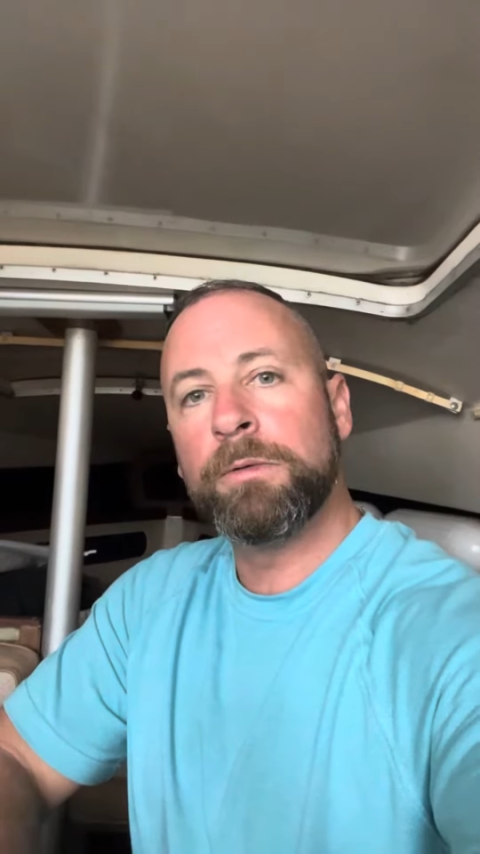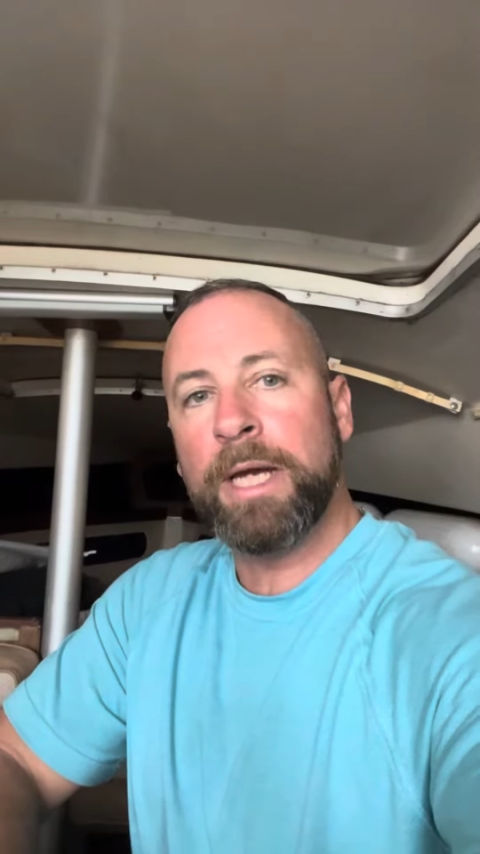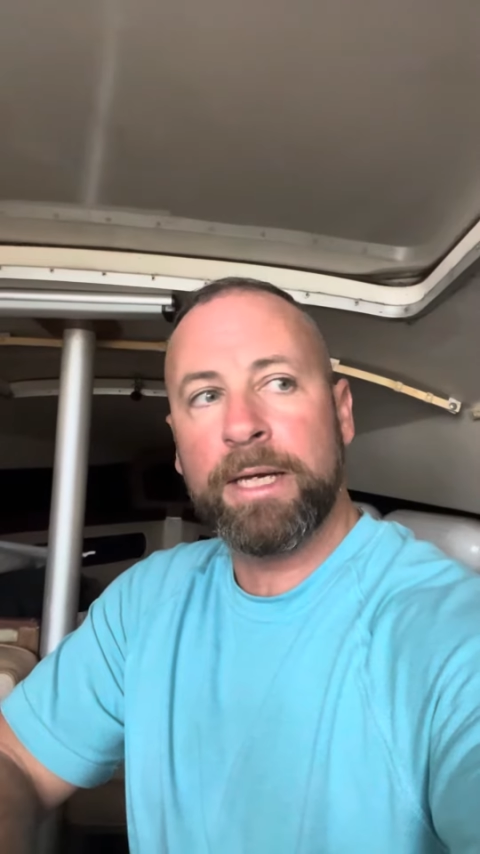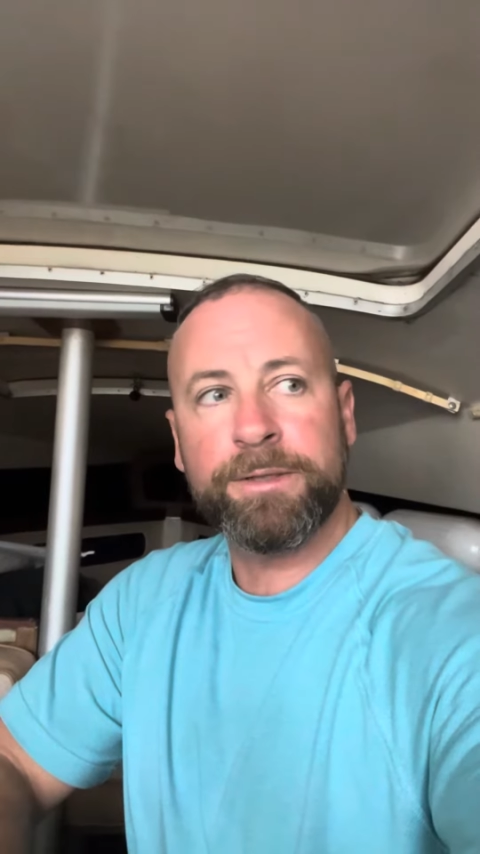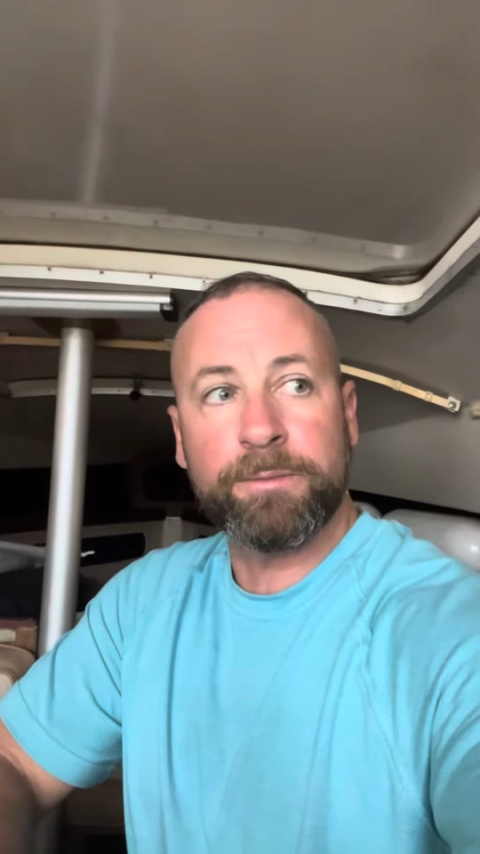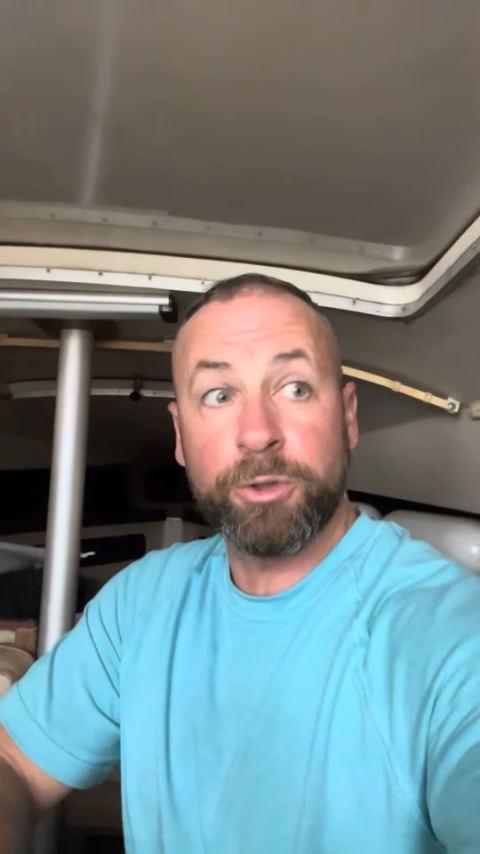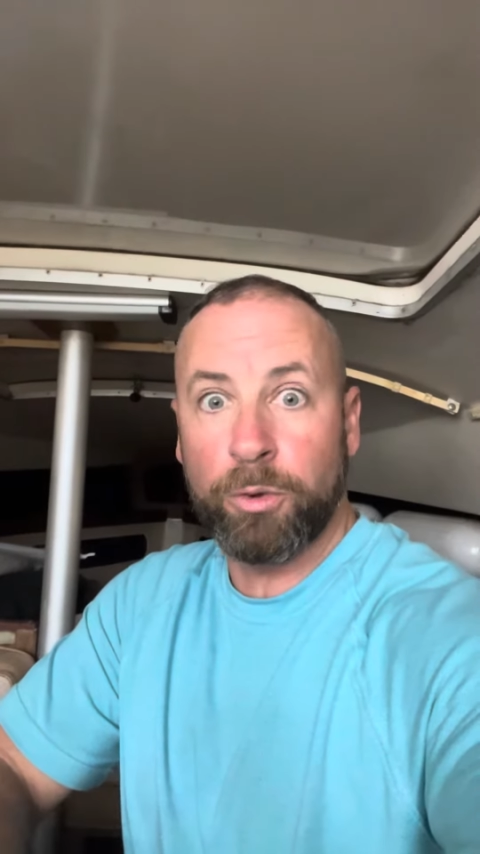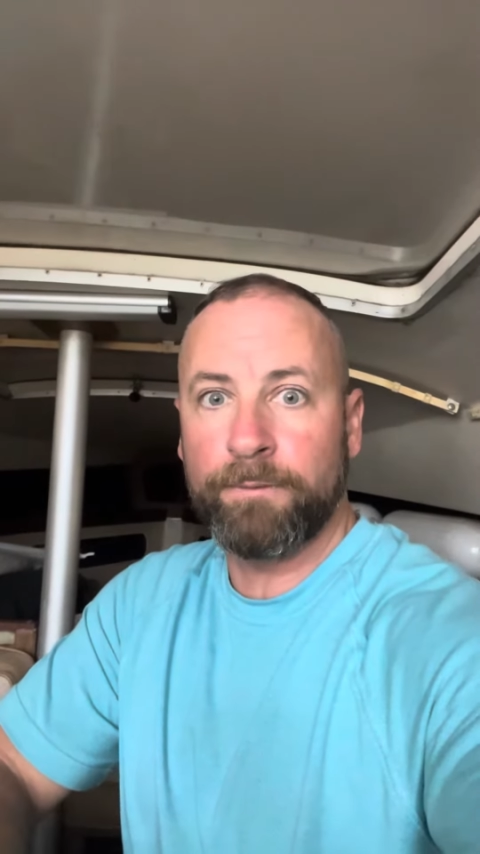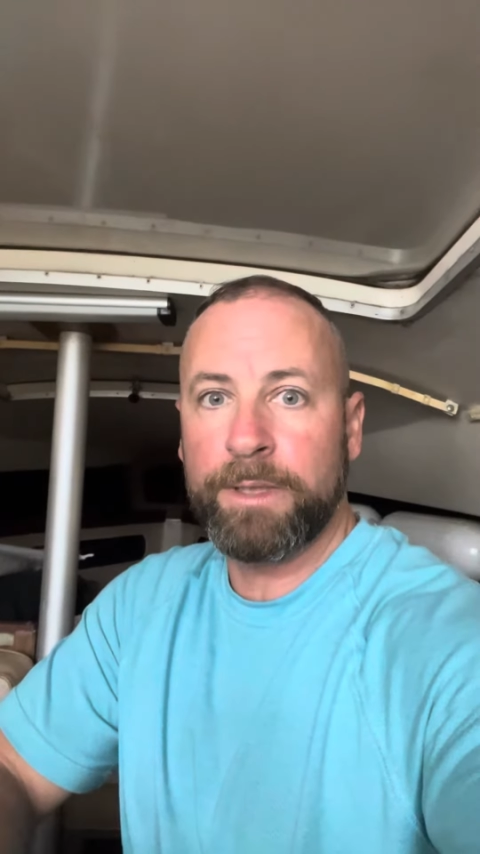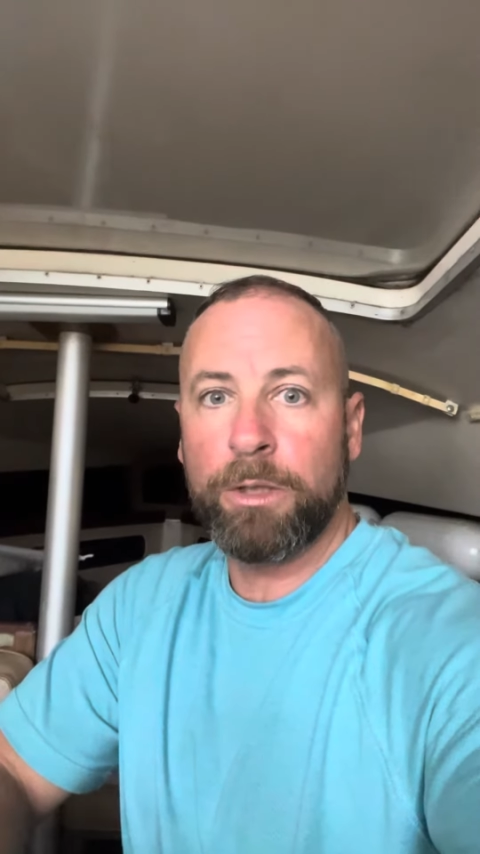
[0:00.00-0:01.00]
has some
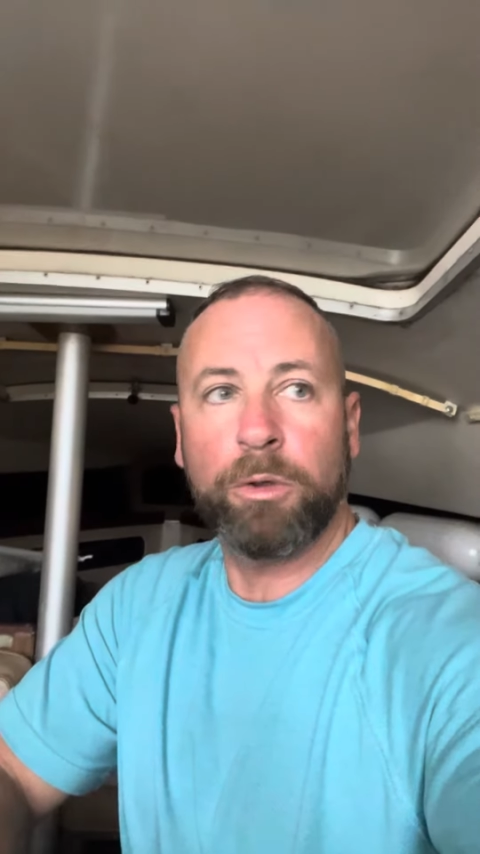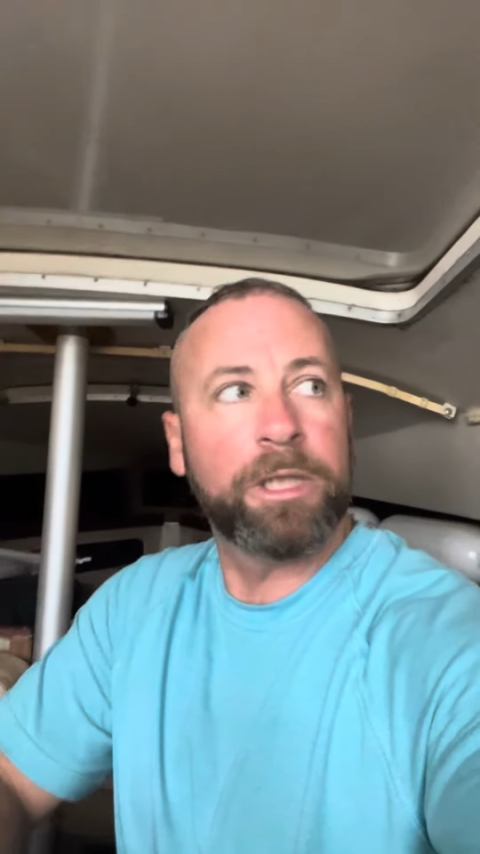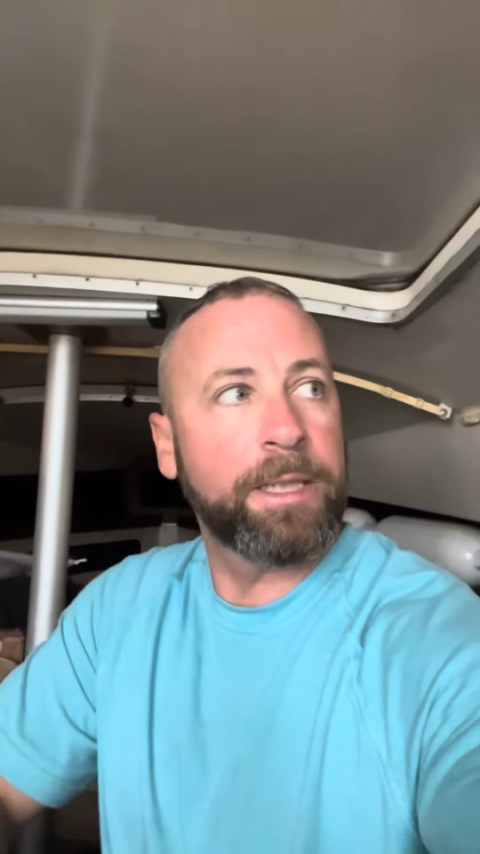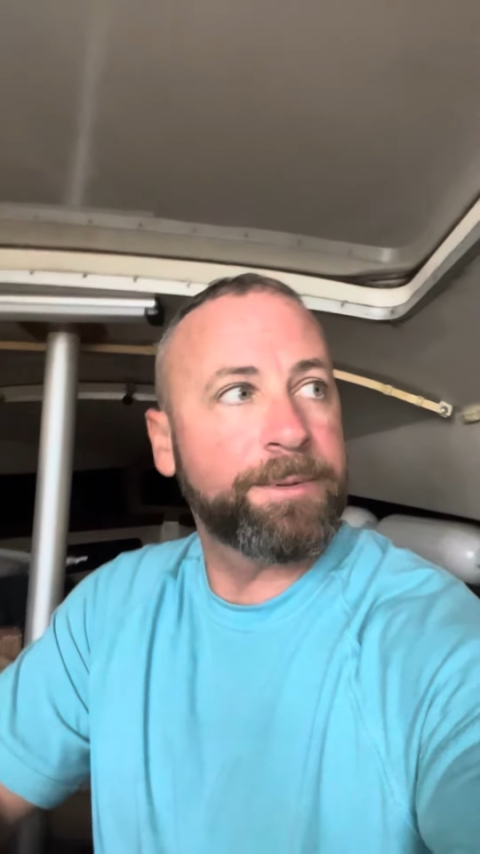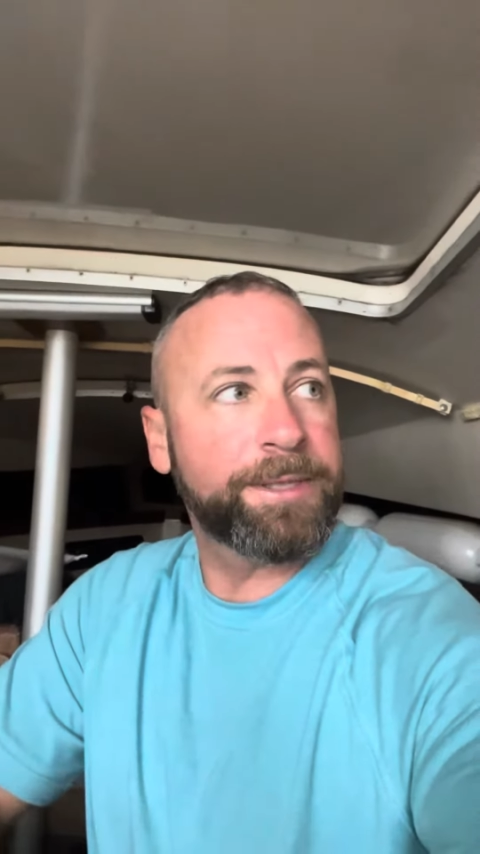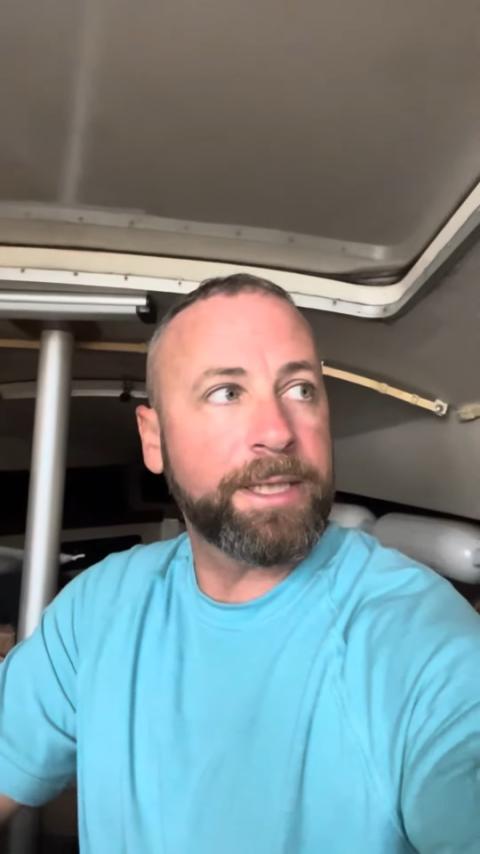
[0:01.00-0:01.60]
short video clips,